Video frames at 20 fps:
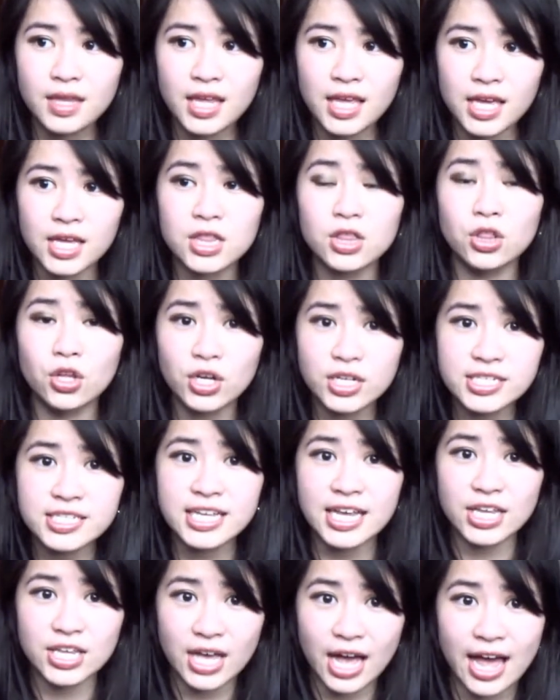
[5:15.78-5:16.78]
It looks
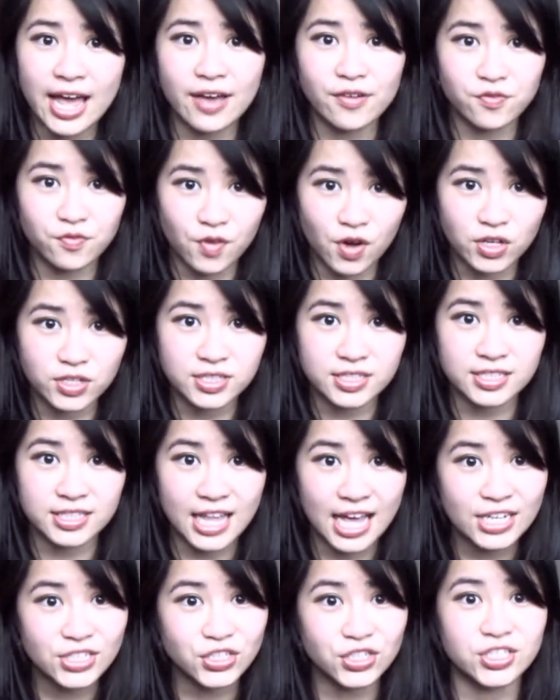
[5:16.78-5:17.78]
like I have false
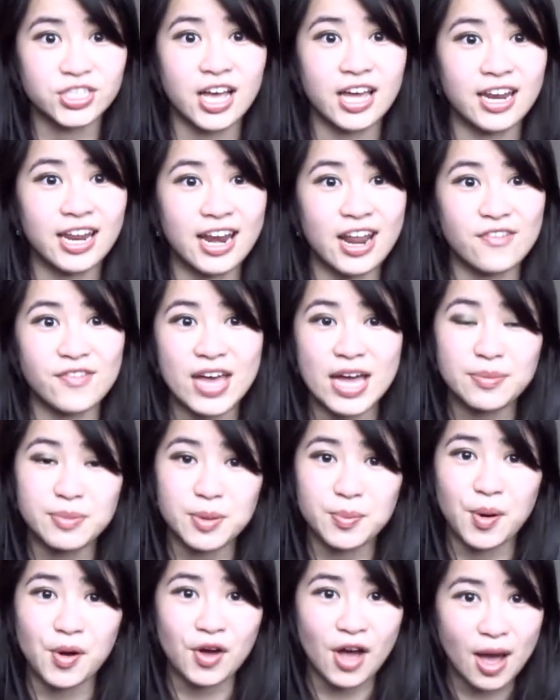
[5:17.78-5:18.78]
lashes on, and I've had
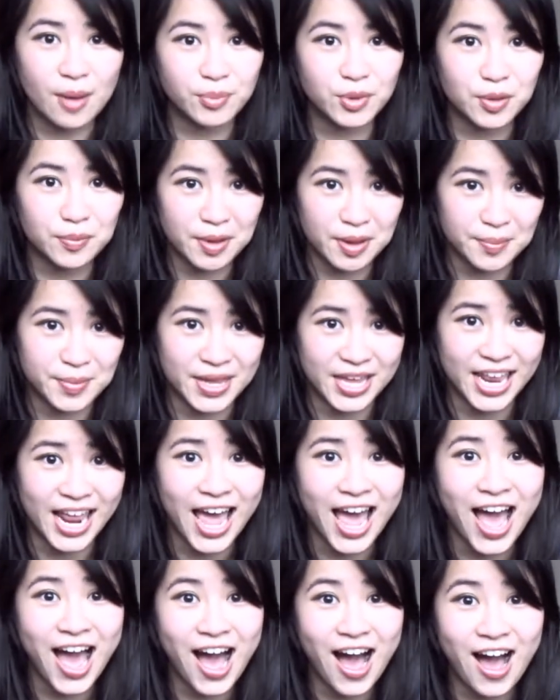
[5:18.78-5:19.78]
people compliment me
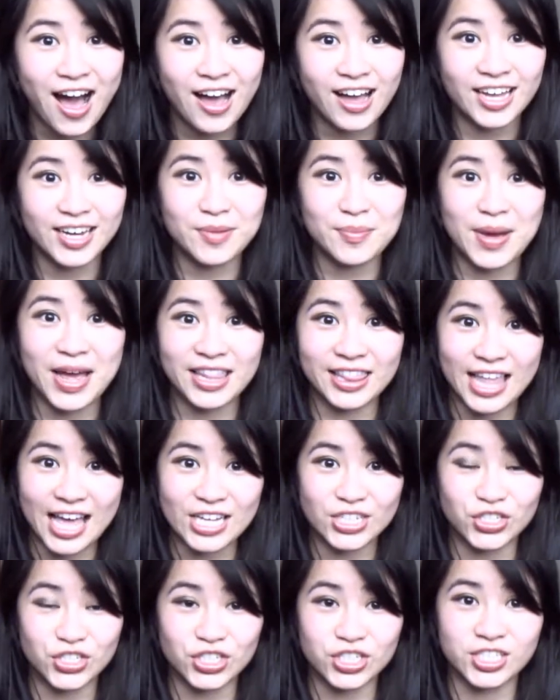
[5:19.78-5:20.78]
on my
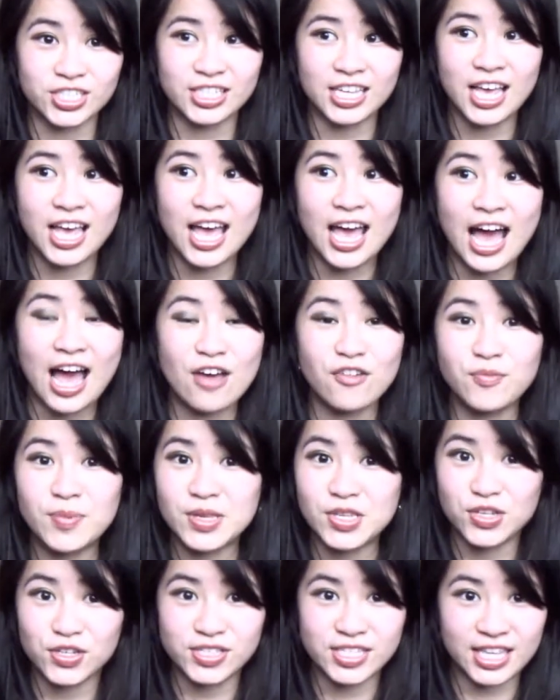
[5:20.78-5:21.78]
lashes. I've been
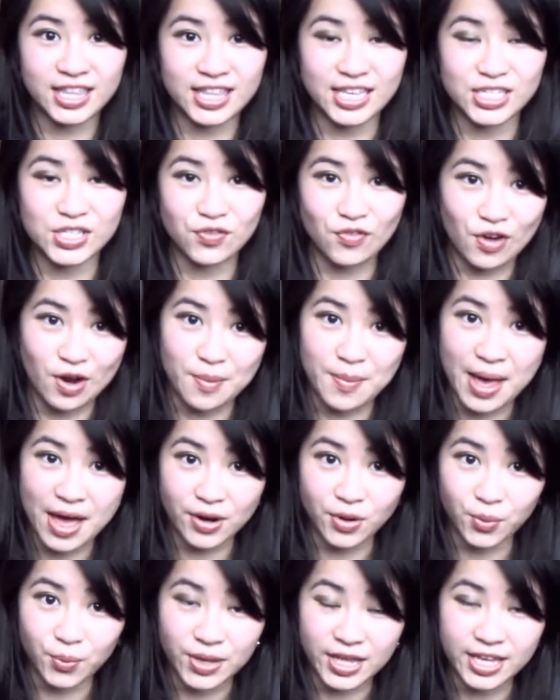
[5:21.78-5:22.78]
using this for about
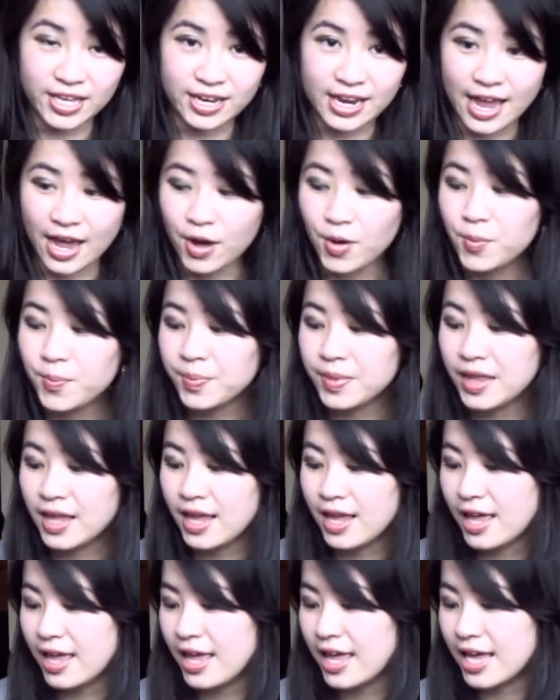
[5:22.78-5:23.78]
a week now.
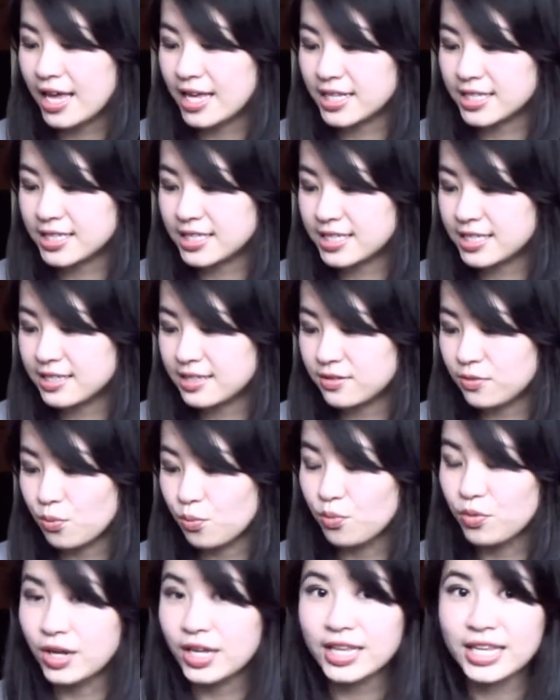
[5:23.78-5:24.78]
It's
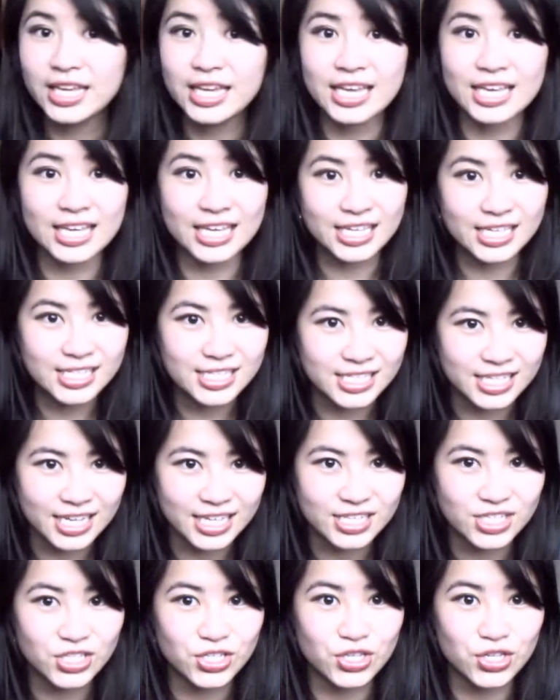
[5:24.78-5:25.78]
really easy
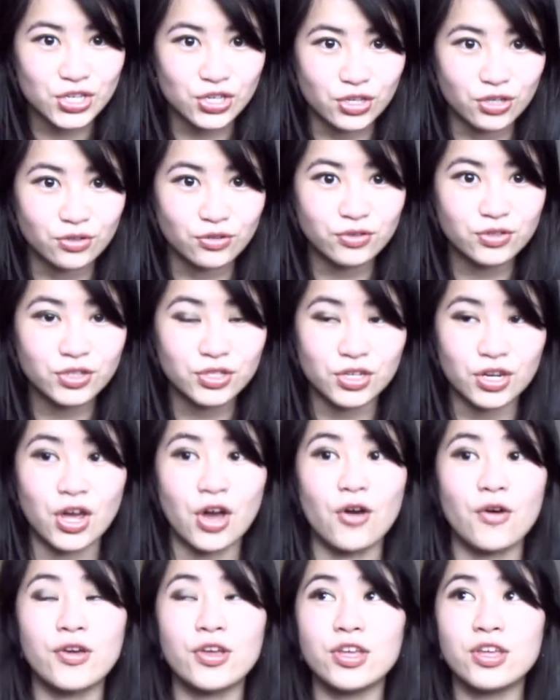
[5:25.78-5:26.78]
to use, you know,